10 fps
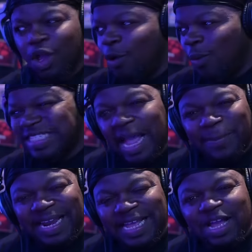What type
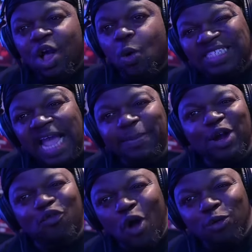of nigga, what type
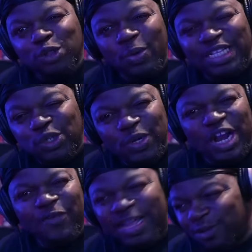of grown 22
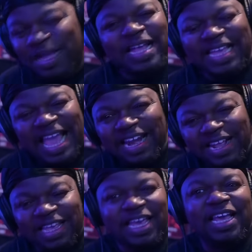year nigga cater to
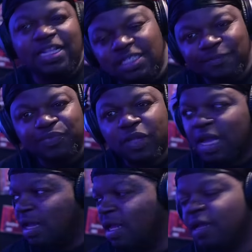kids?
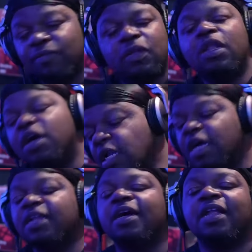Look, look,
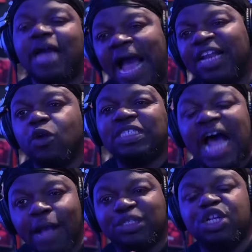look, look. I know
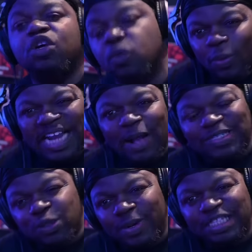times are new. When I was
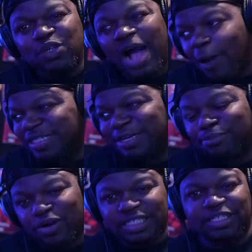22, I was in
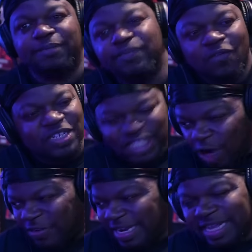prison for
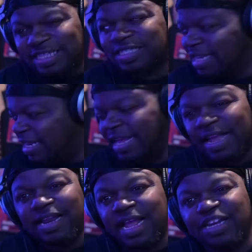serving niggas and,
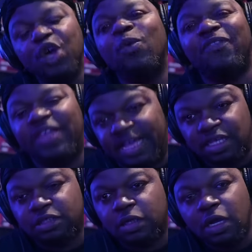and, and doing
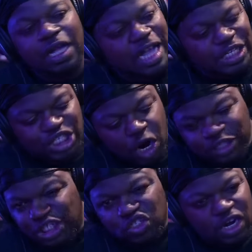things gun
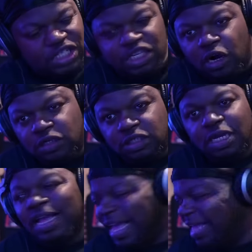charges, drug charges.
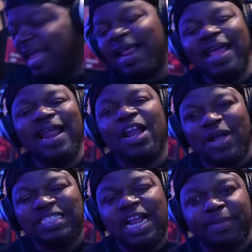And and I know
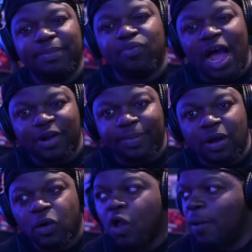that's something to be proud
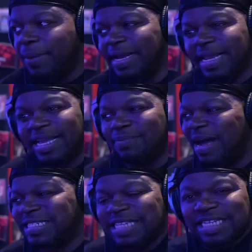about, but nigga, by
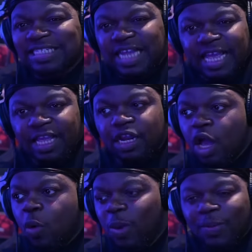16,
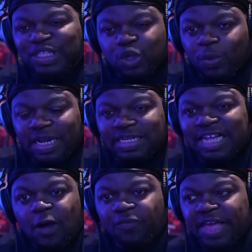we was doing
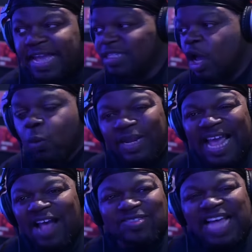adult things. We
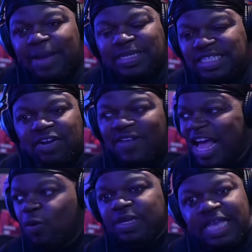didn't have time to sit
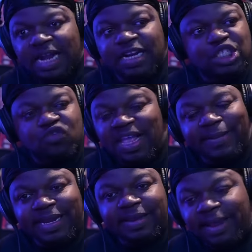around yelling and
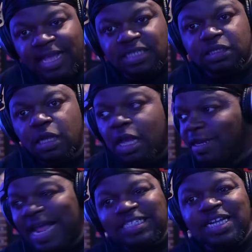screaming and dancing.
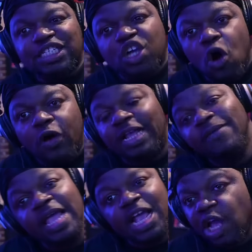That shit is corny.
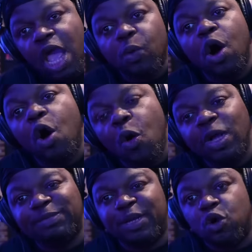It, it will
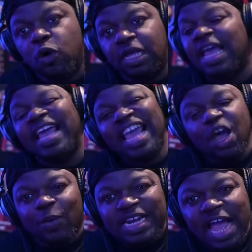always be corny. It
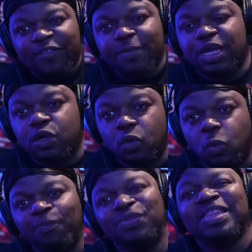will never be
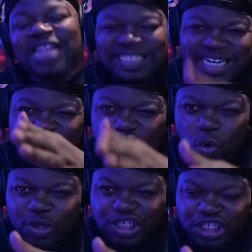cool. That shit is
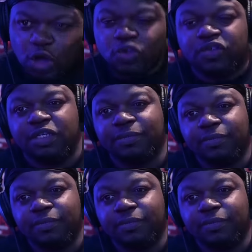cool to children.